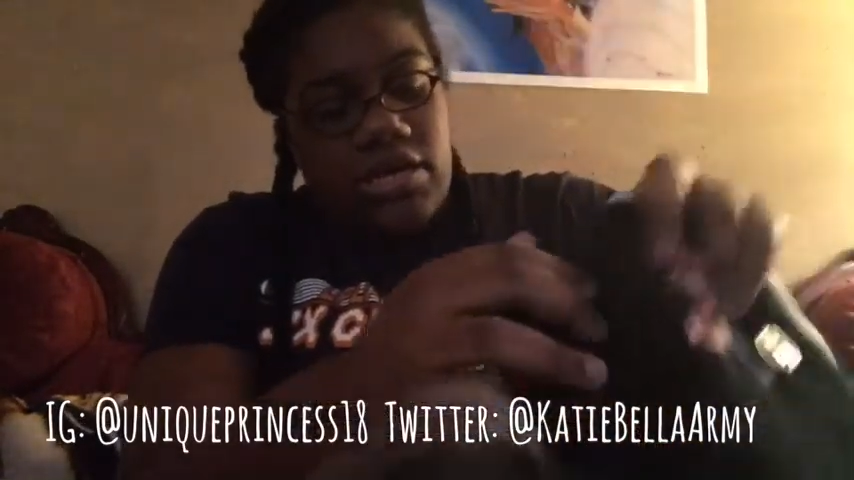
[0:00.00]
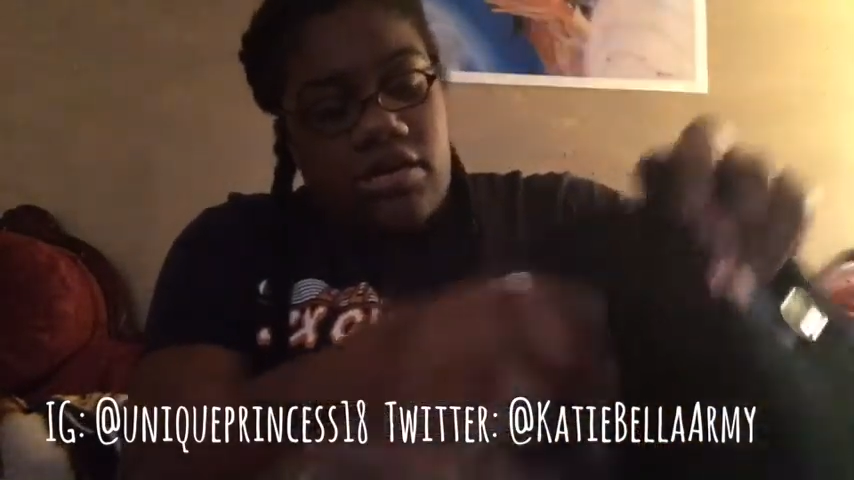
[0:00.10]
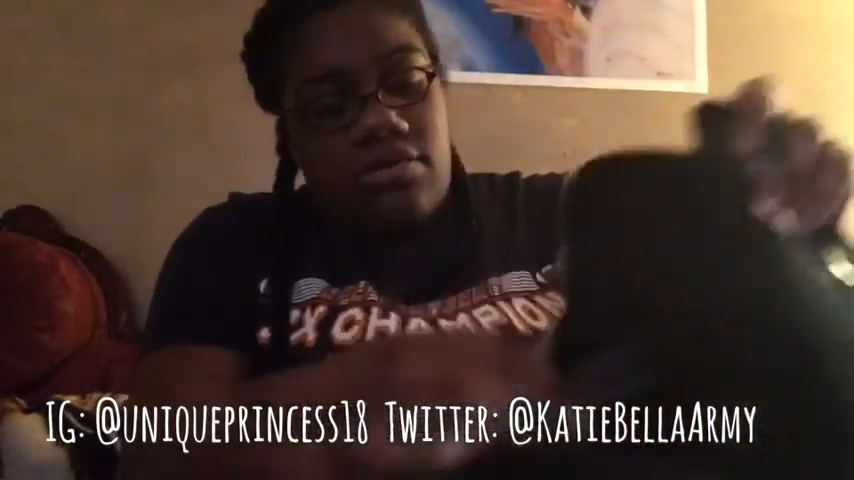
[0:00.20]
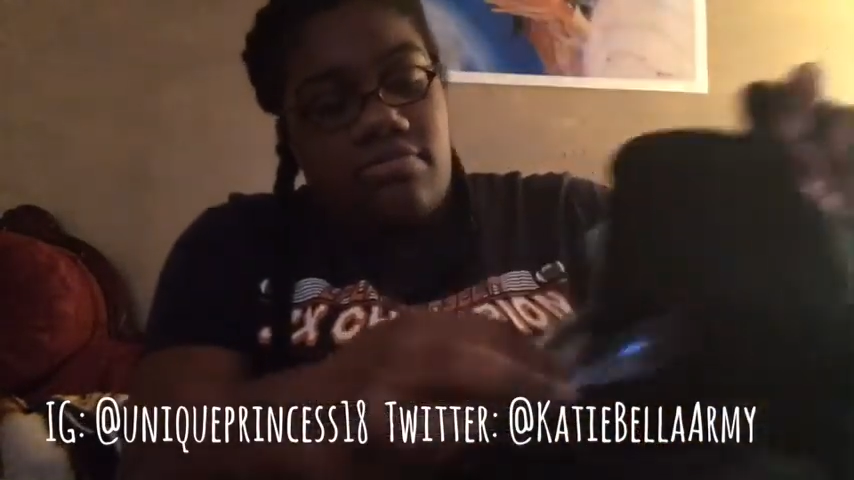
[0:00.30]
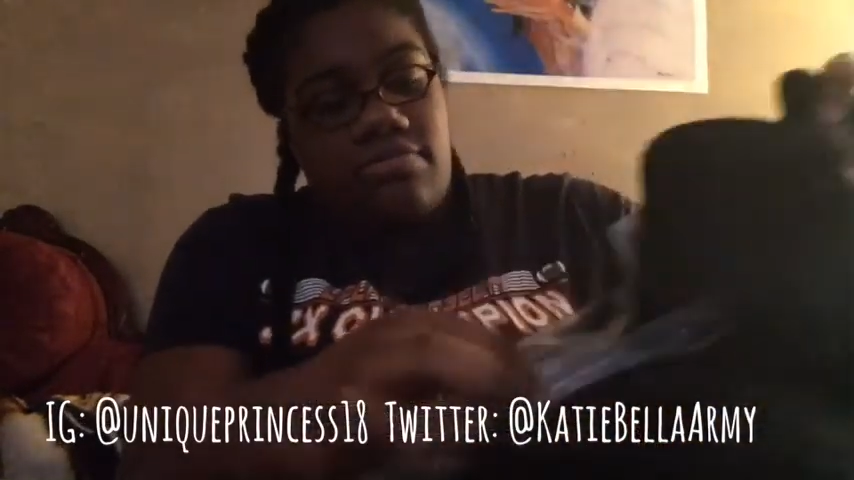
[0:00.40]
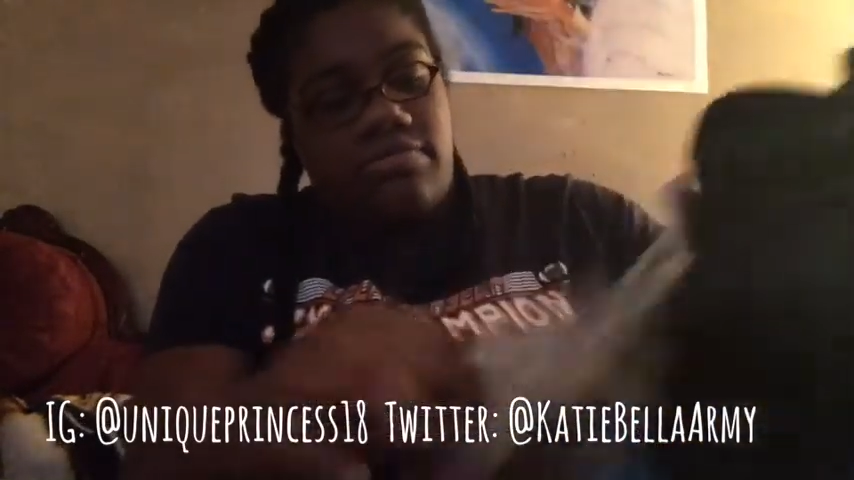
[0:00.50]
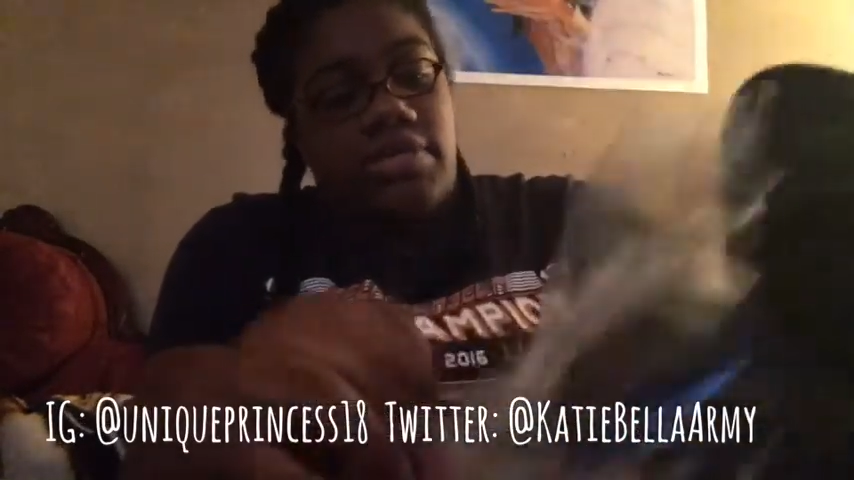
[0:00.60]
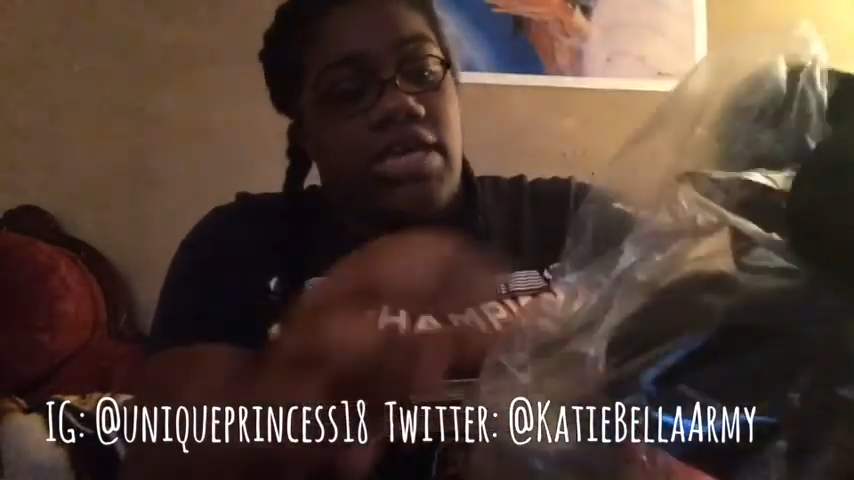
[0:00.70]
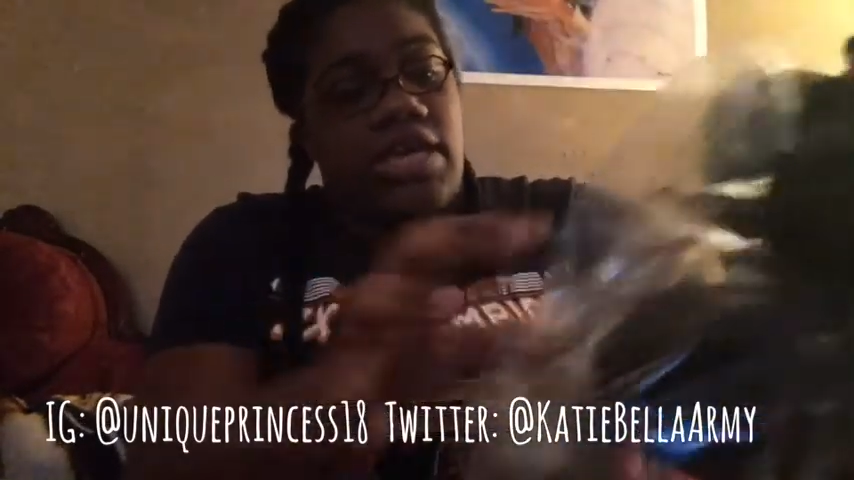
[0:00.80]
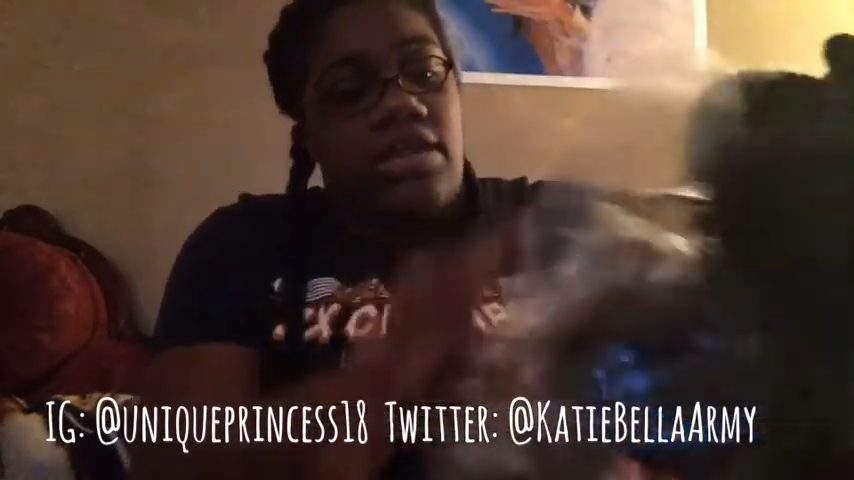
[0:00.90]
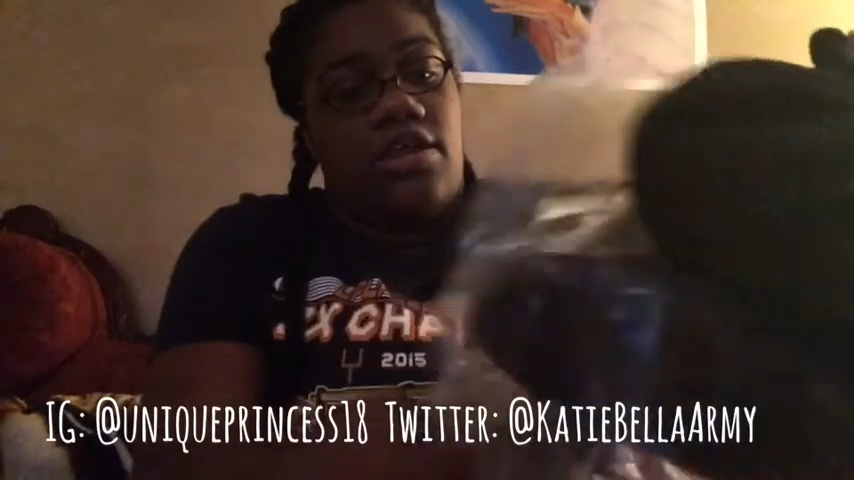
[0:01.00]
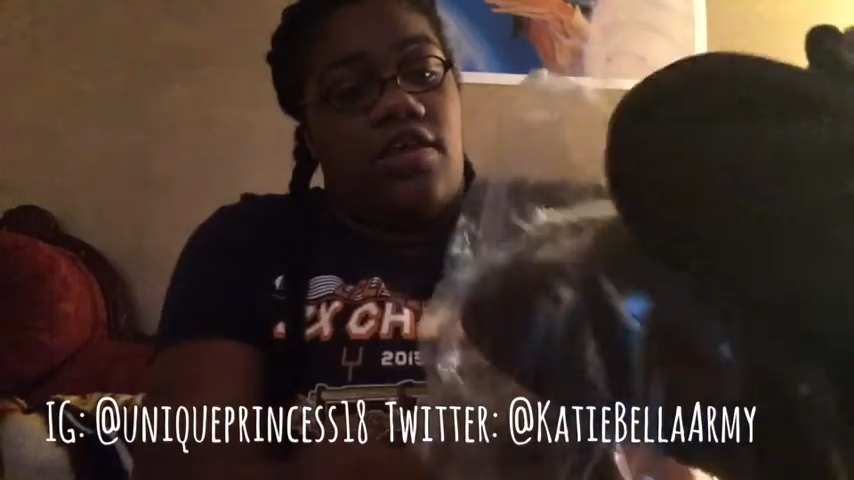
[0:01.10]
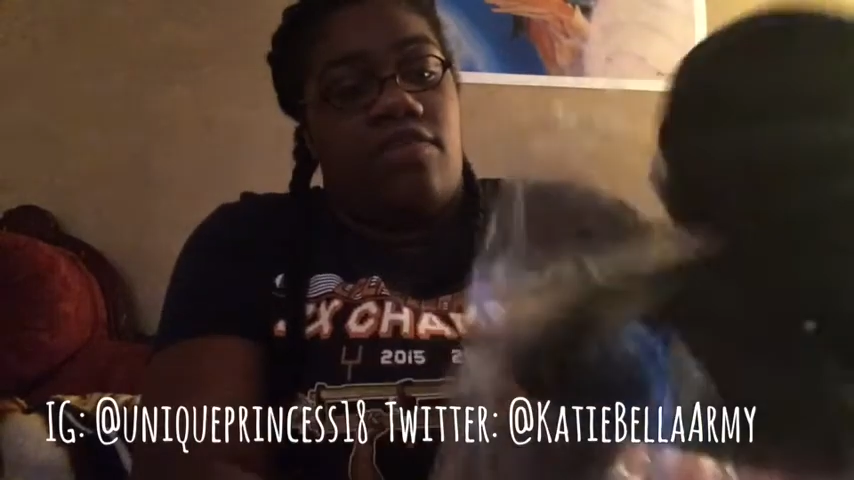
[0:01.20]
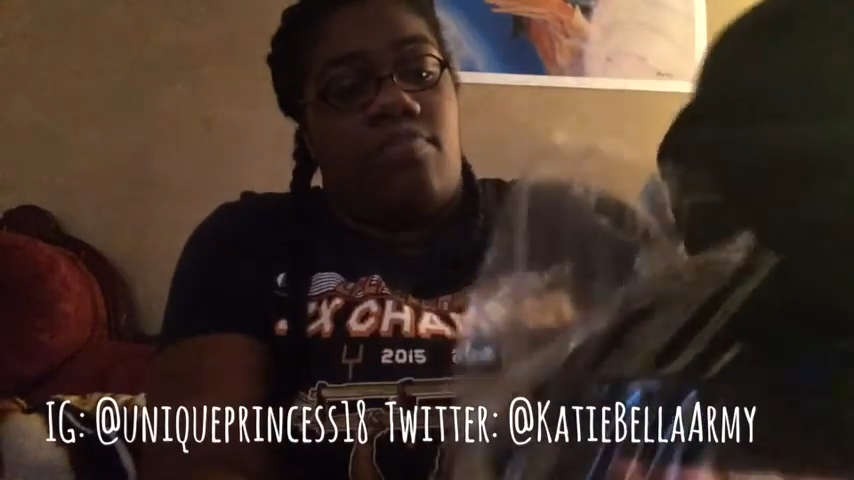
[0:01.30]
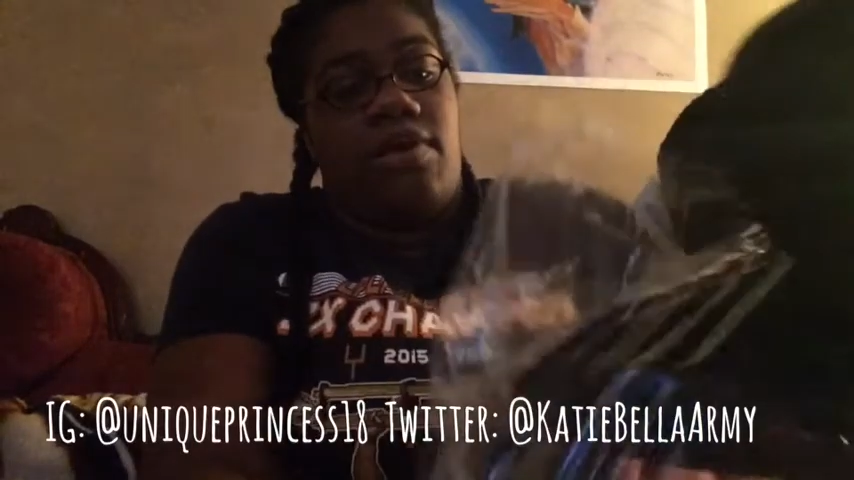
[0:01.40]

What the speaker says: to get another